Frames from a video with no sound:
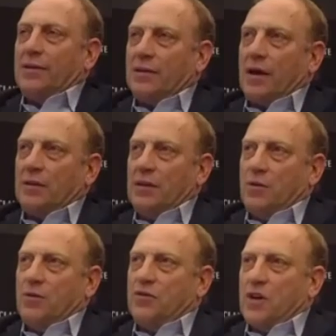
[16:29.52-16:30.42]
I think
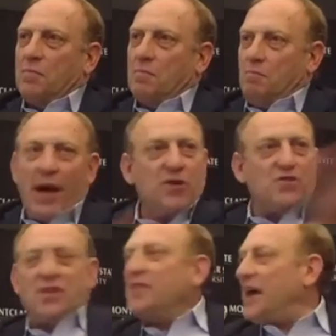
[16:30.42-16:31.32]
we've done better
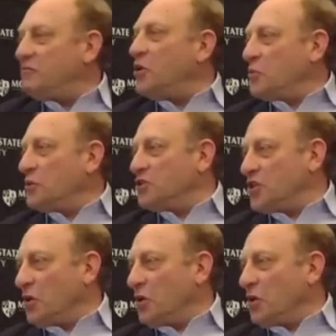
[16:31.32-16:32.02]
than that vote would show.